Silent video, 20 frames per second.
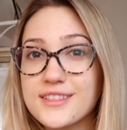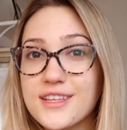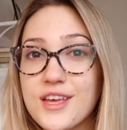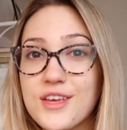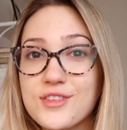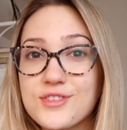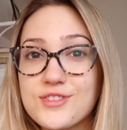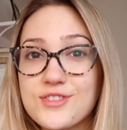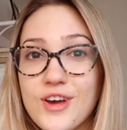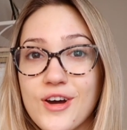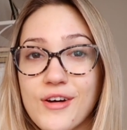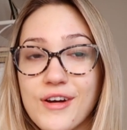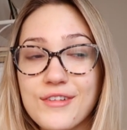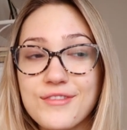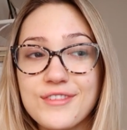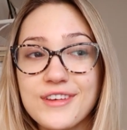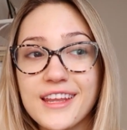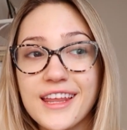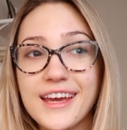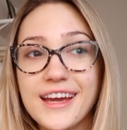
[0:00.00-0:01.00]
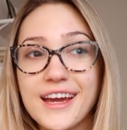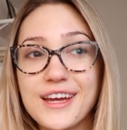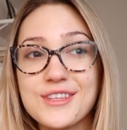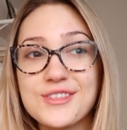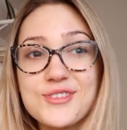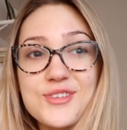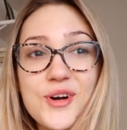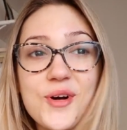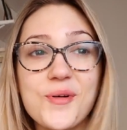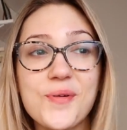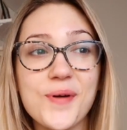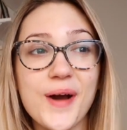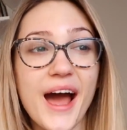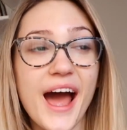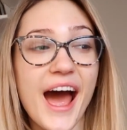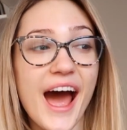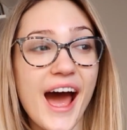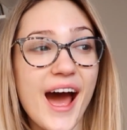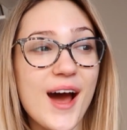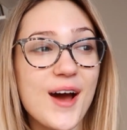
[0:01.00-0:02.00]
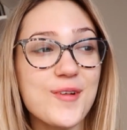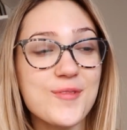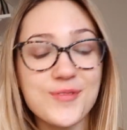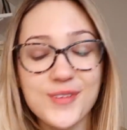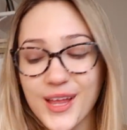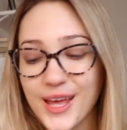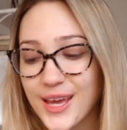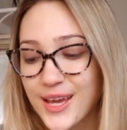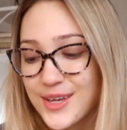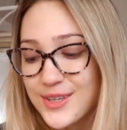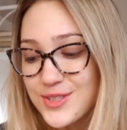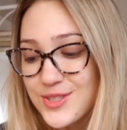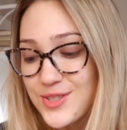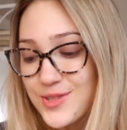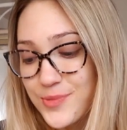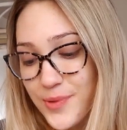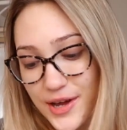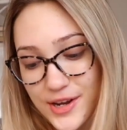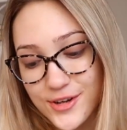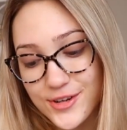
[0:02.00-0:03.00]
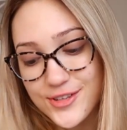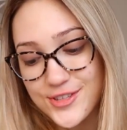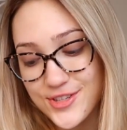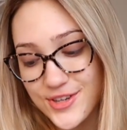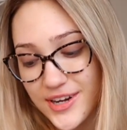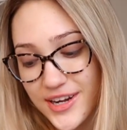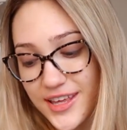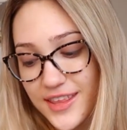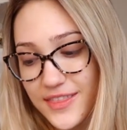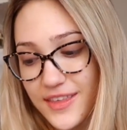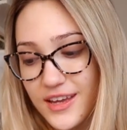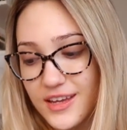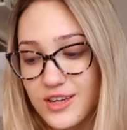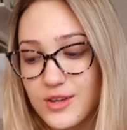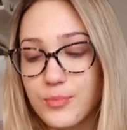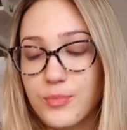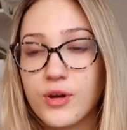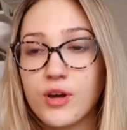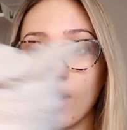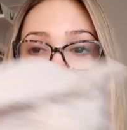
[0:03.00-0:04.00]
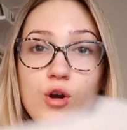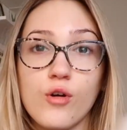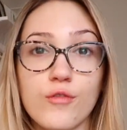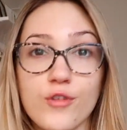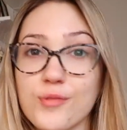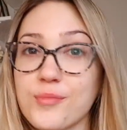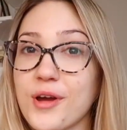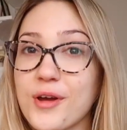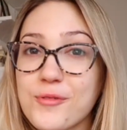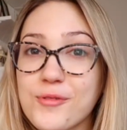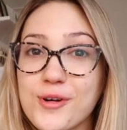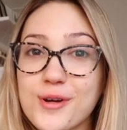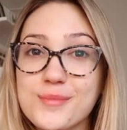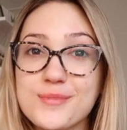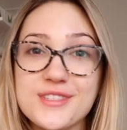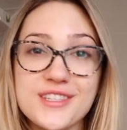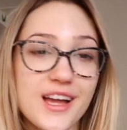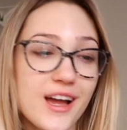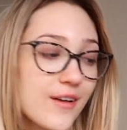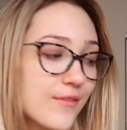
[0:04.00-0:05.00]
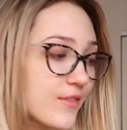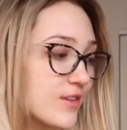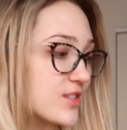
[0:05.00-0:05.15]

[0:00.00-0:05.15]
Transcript: And so I feel like I don't have like sweaters or anything to put over my warm stuff.